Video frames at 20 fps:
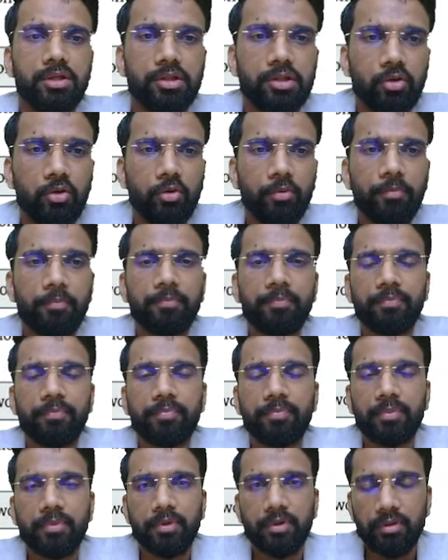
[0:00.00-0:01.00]
so
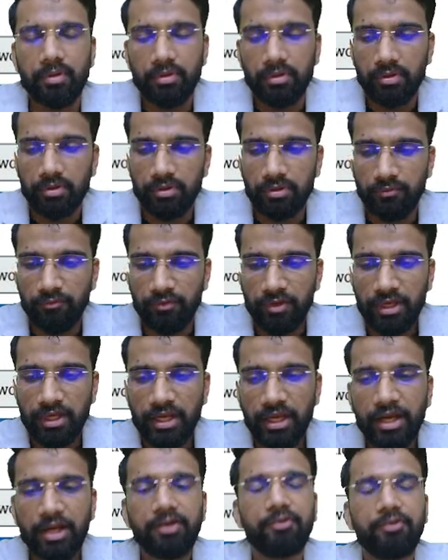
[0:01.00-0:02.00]
we
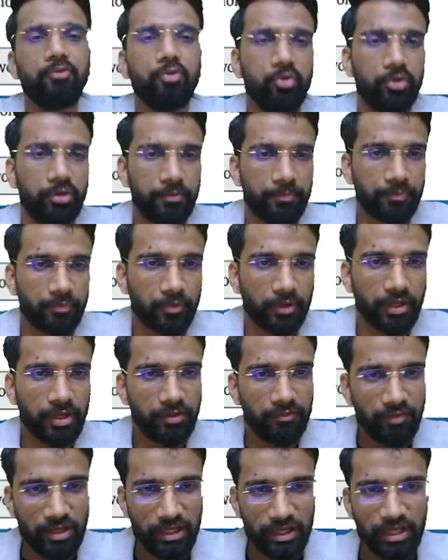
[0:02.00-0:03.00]
eat food.
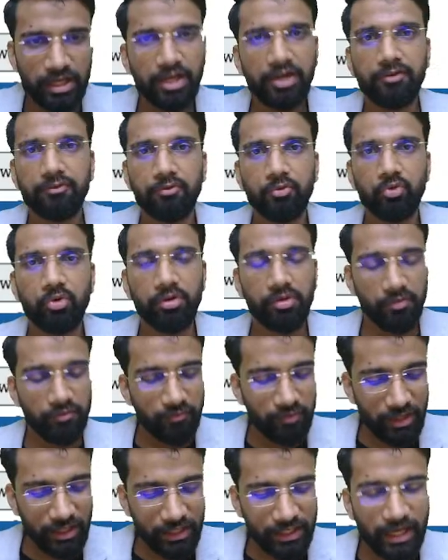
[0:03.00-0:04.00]
Okay, we eat food,
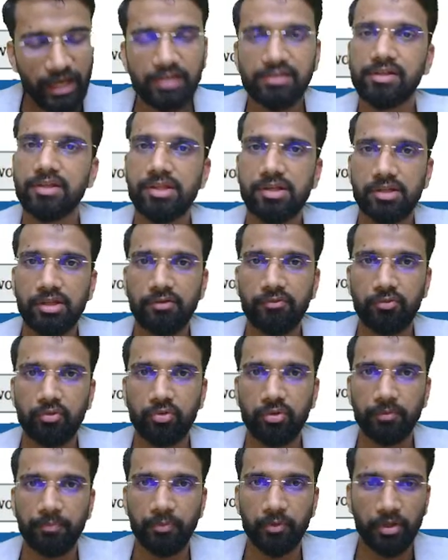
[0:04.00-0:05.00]
we digest the
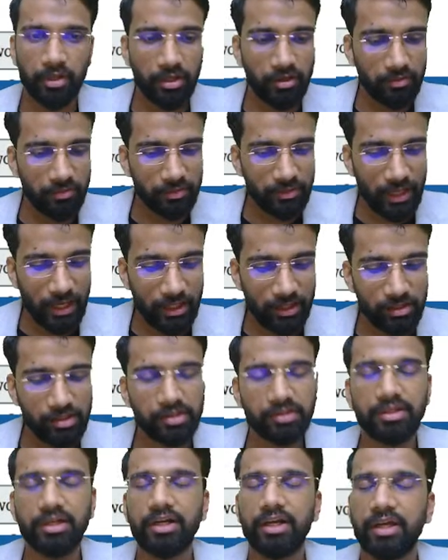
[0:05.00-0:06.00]
food. Okay, that
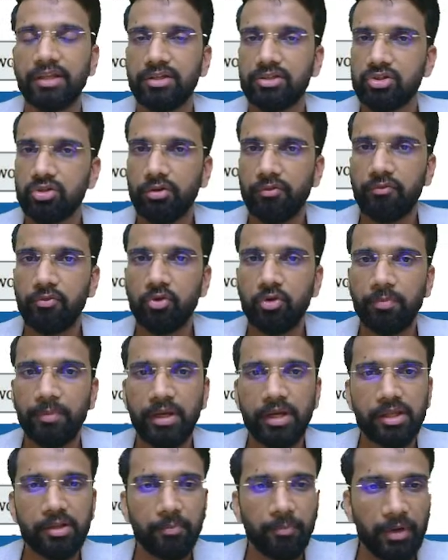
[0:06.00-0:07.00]
is the digestion of food
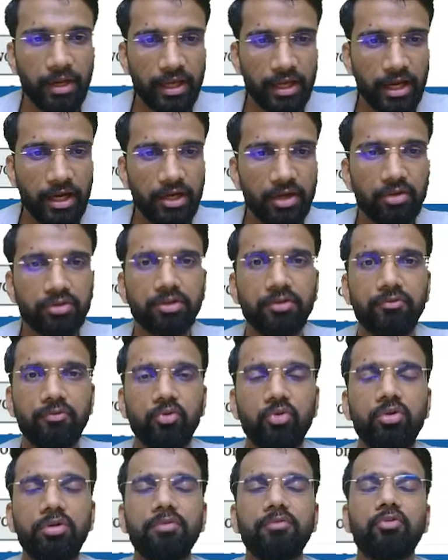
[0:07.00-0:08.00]
means breaking down the
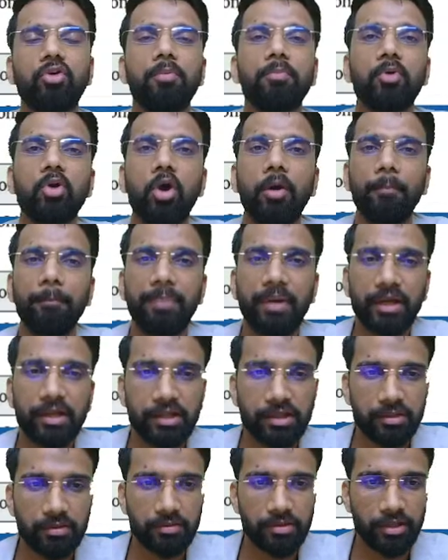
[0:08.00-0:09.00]
food from
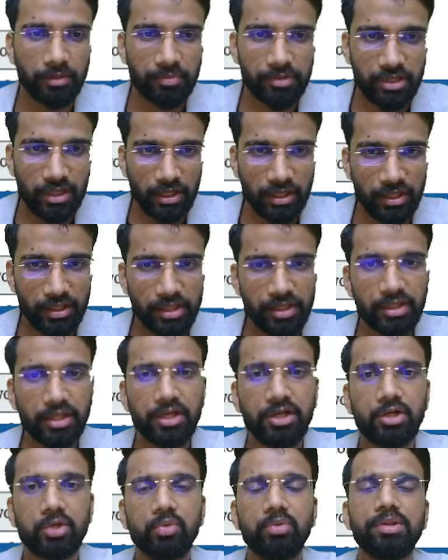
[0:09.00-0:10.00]
complex substances
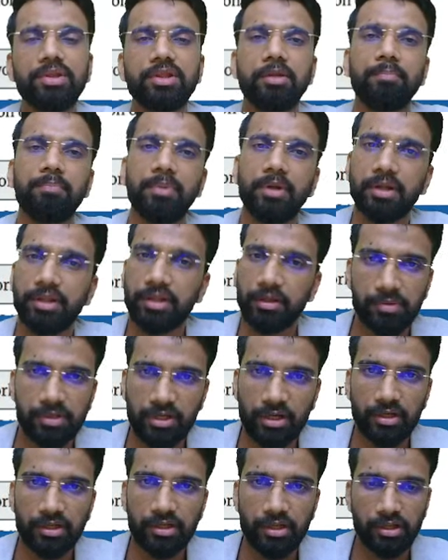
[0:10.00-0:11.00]
into simpler
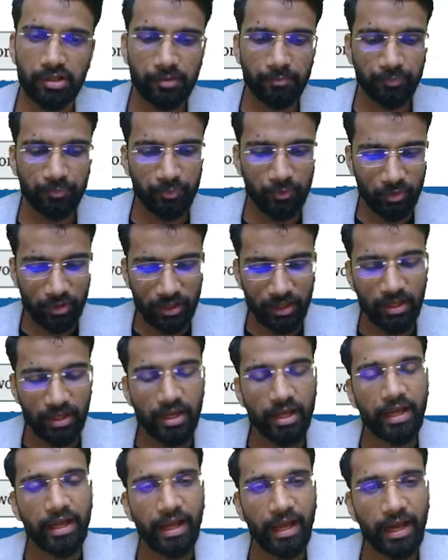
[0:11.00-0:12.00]
substances. Okay,
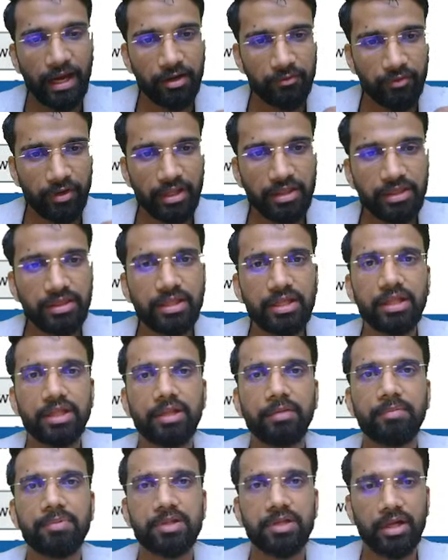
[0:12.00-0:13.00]
and when
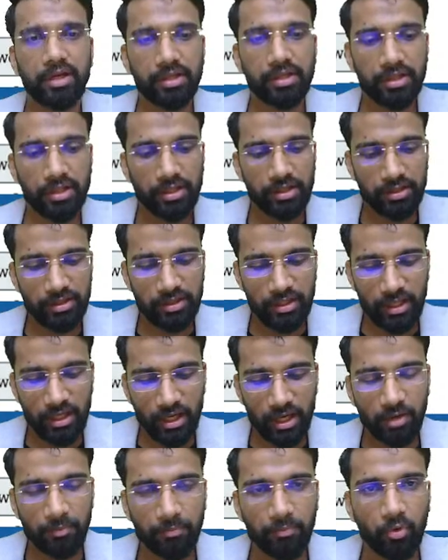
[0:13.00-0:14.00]
these substances
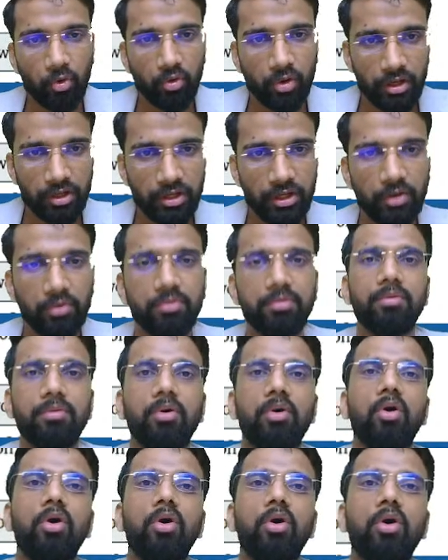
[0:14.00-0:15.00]
they are broken down,
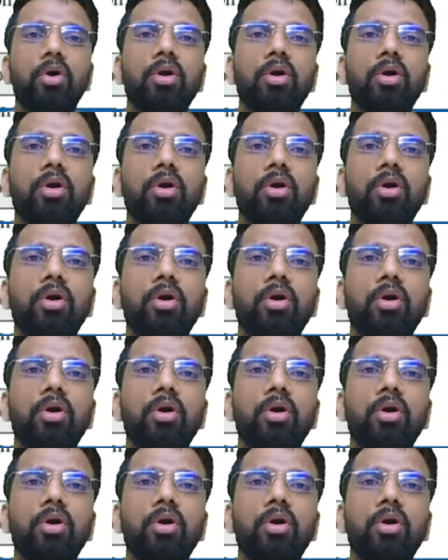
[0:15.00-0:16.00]
or the
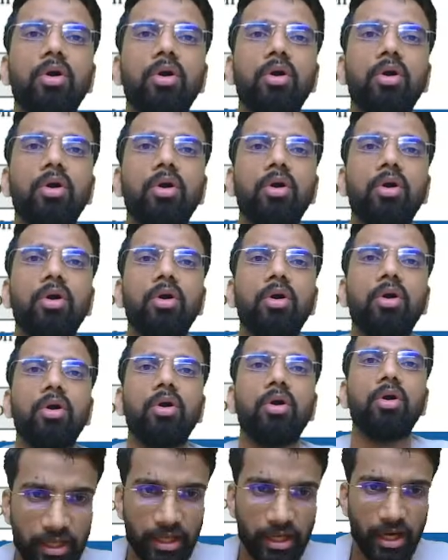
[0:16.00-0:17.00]
simple food
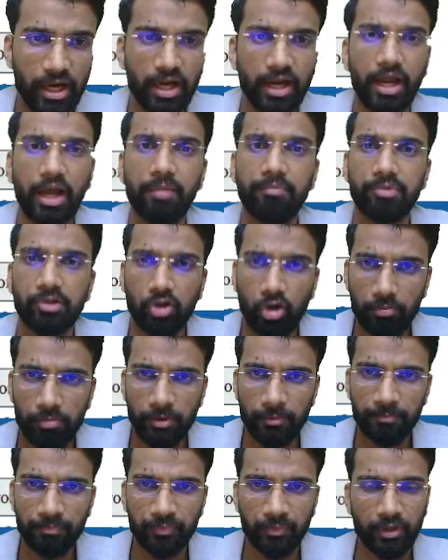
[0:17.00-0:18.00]
substances they are
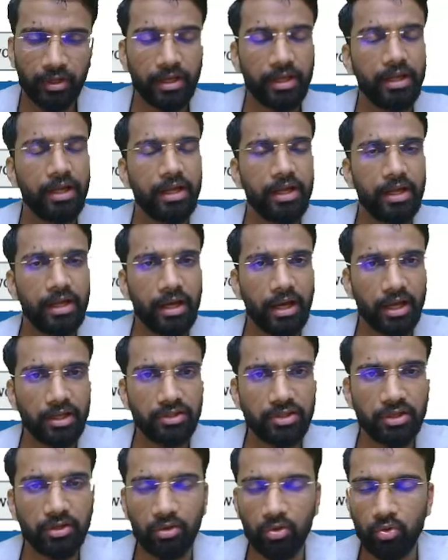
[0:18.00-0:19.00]
absorbed, okay,
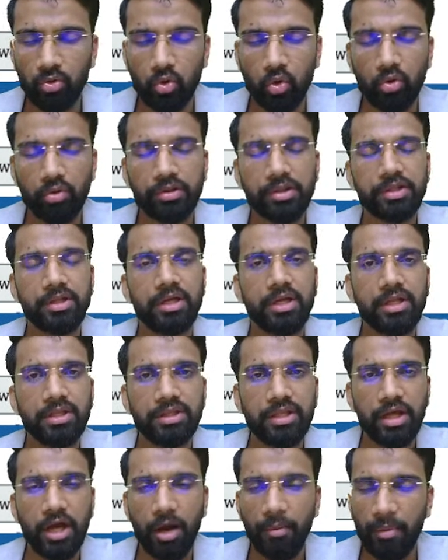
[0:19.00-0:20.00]
like the glucose,
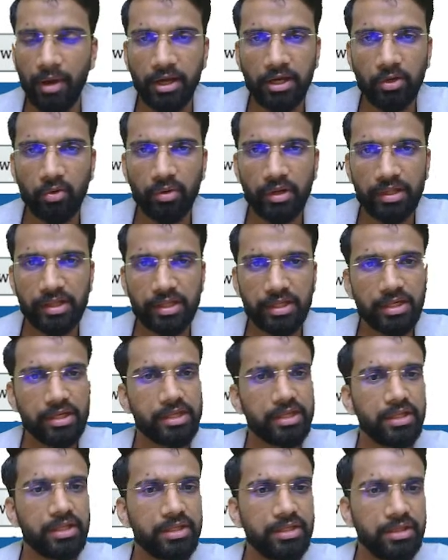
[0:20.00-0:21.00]
the amino
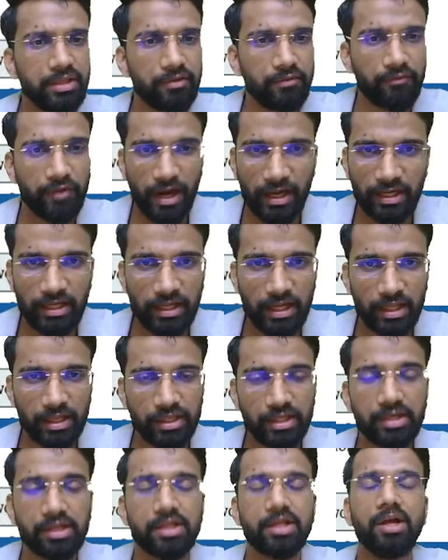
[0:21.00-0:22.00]
acids, the fatty
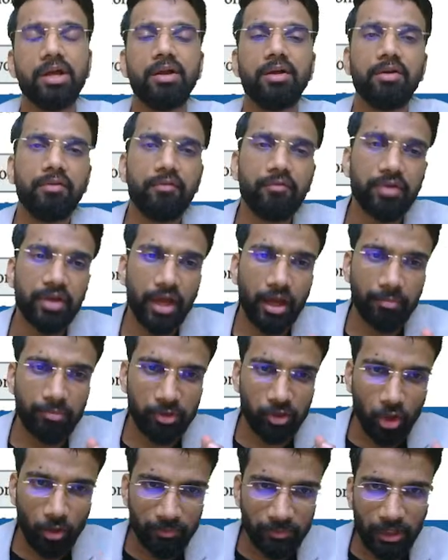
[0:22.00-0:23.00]
acids, we
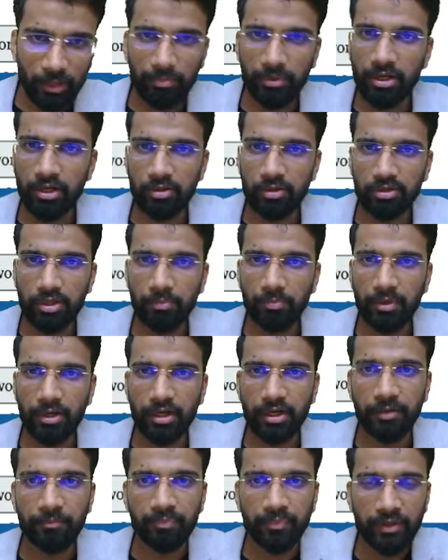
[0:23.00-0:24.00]
absorb them into the
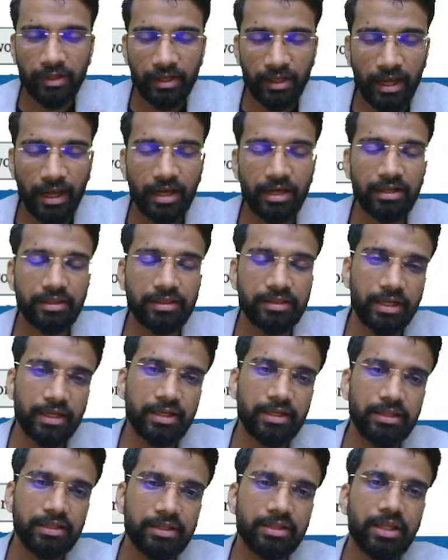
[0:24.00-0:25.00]
blood, and
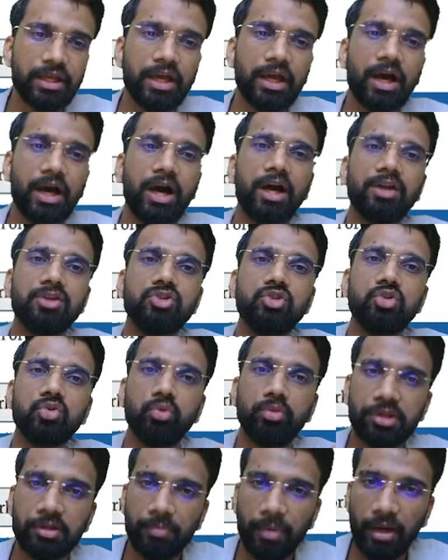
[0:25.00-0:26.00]
then they are
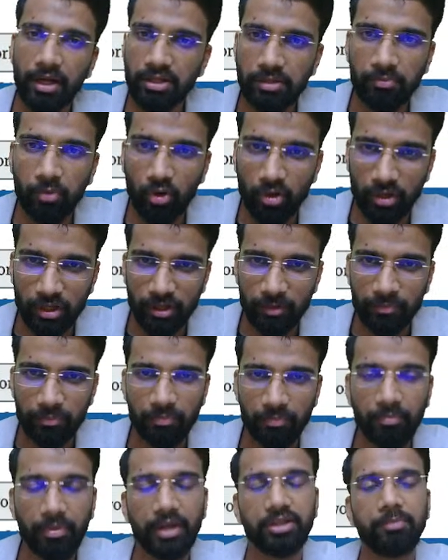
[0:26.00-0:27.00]
used by the body
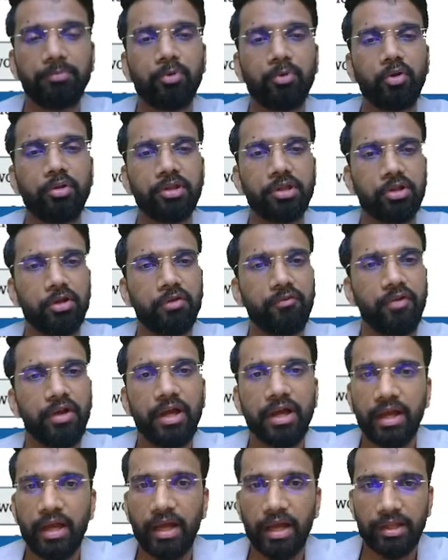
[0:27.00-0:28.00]
by the process of
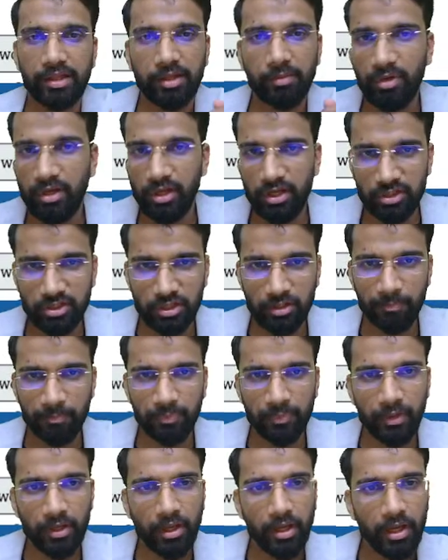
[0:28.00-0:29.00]
assimilation.
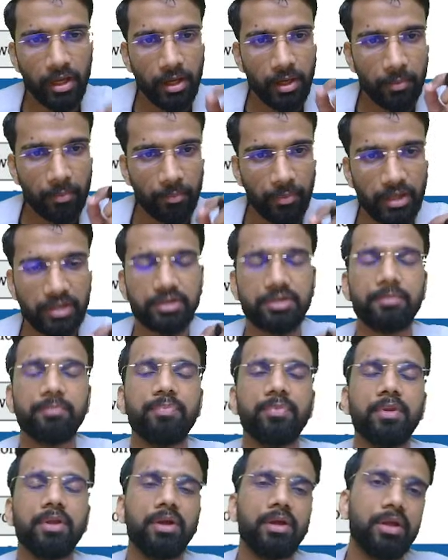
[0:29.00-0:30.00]
But
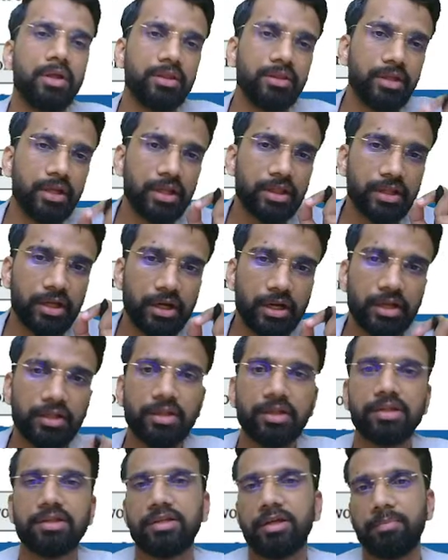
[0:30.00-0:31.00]
there is
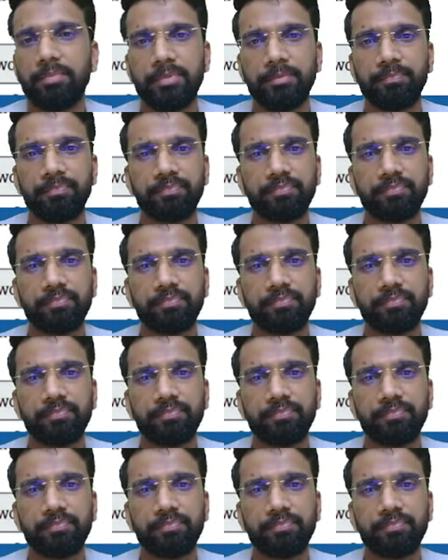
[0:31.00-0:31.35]
another step.